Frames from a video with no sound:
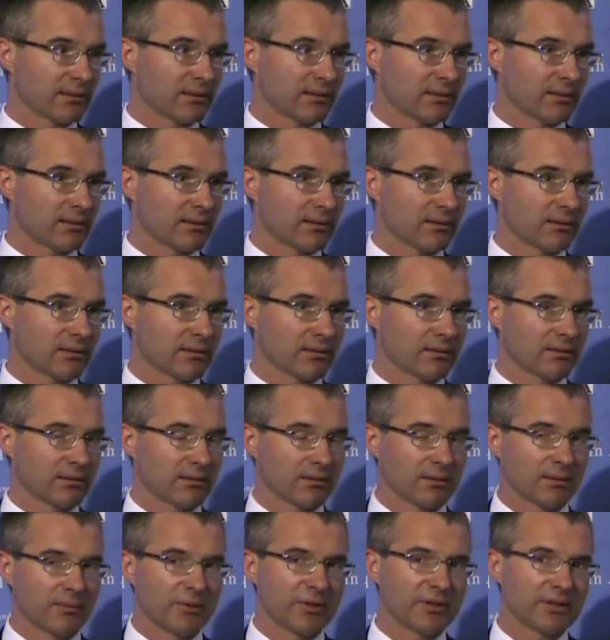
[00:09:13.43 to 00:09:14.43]
And, uh,
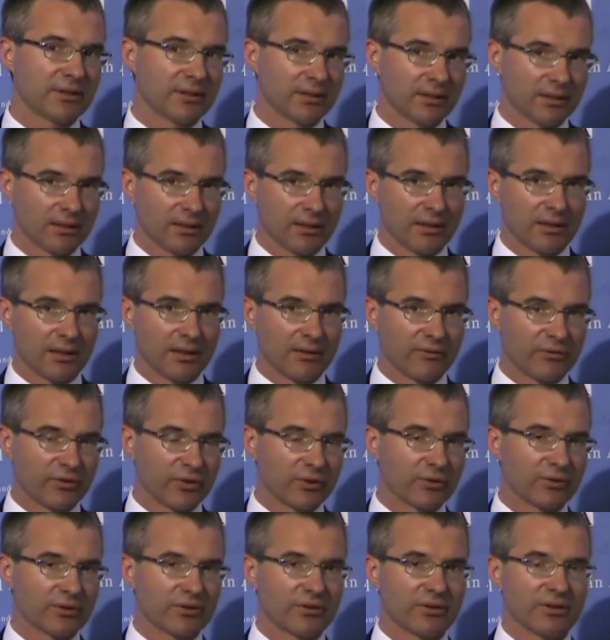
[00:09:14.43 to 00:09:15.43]
I mean, if
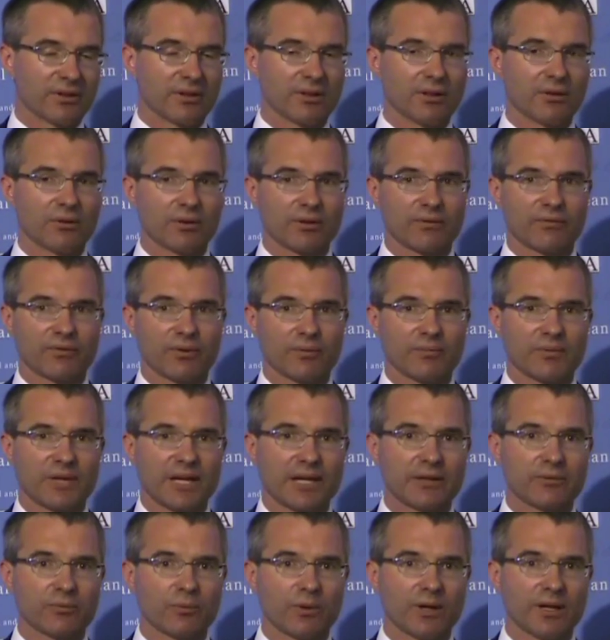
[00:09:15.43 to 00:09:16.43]
you look at it from
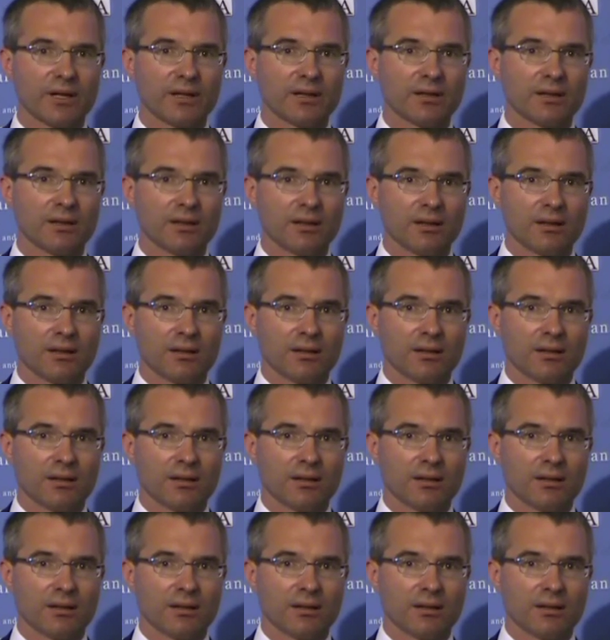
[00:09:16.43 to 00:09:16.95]
that way,